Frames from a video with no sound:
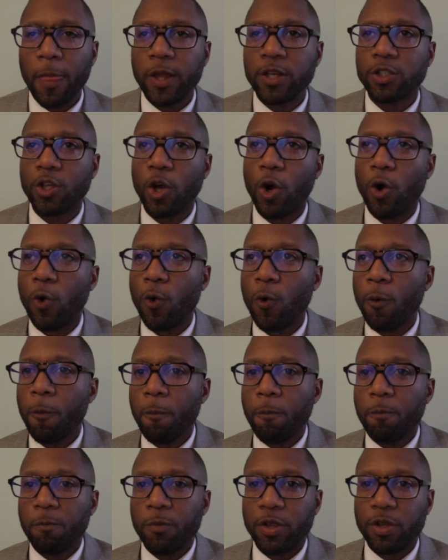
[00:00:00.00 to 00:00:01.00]
So,
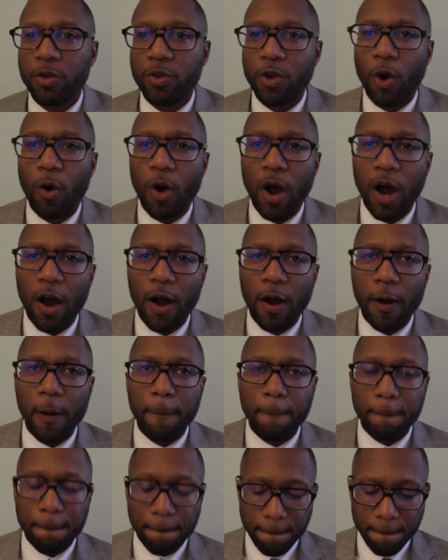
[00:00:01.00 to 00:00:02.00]
you know,
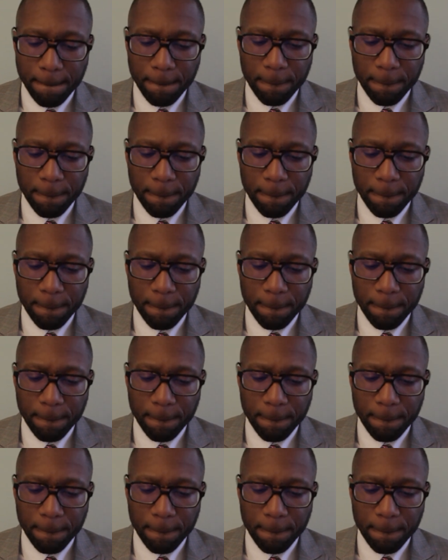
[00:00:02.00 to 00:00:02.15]
um,